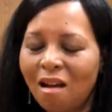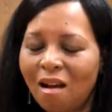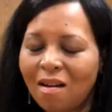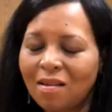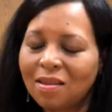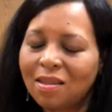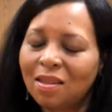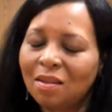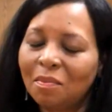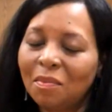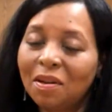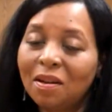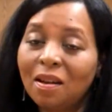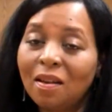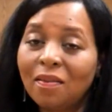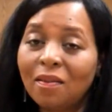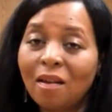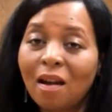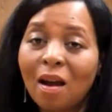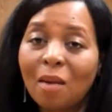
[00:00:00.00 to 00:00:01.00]
Awesome.
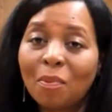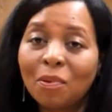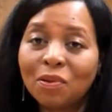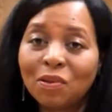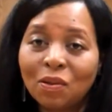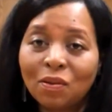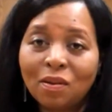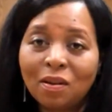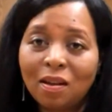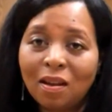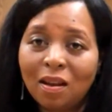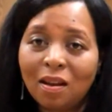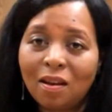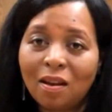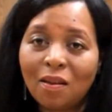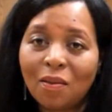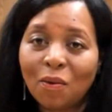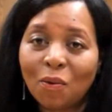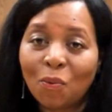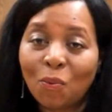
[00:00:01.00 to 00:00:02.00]
Another opportunity
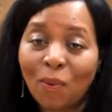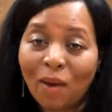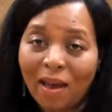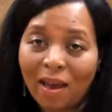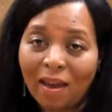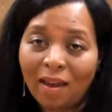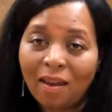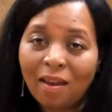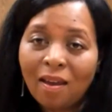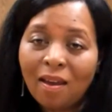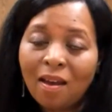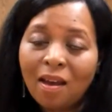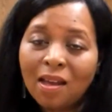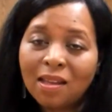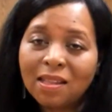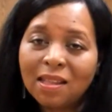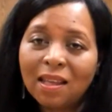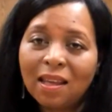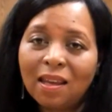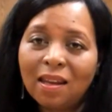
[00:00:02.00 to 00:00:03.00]
and another way
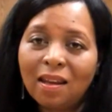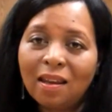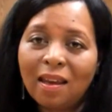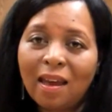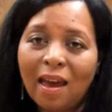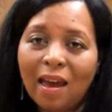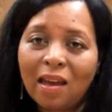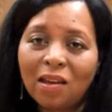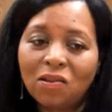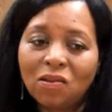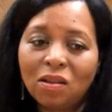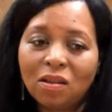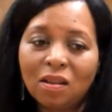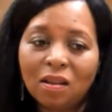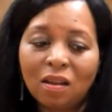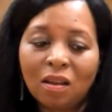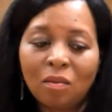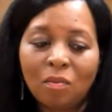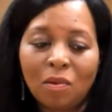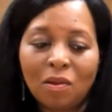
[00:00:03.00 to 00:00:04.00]
to get engaged in
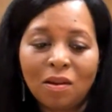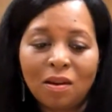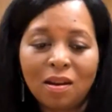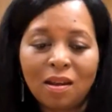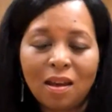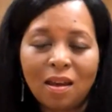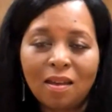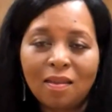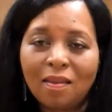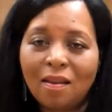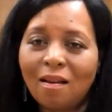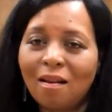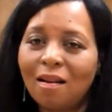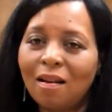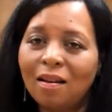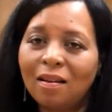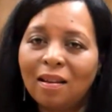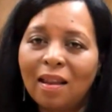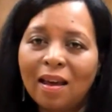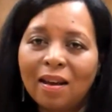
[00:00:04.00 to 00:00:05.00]
the community. There
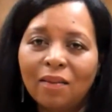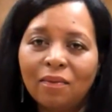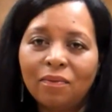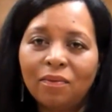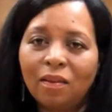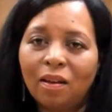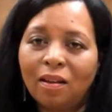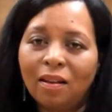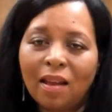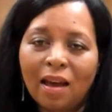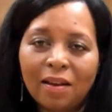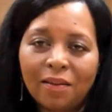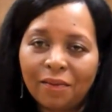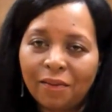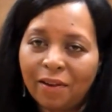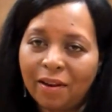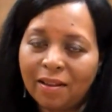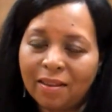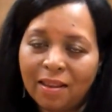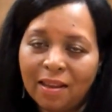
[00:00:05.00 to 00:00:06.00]
are a lot
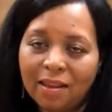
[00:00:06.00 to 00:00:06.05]
of great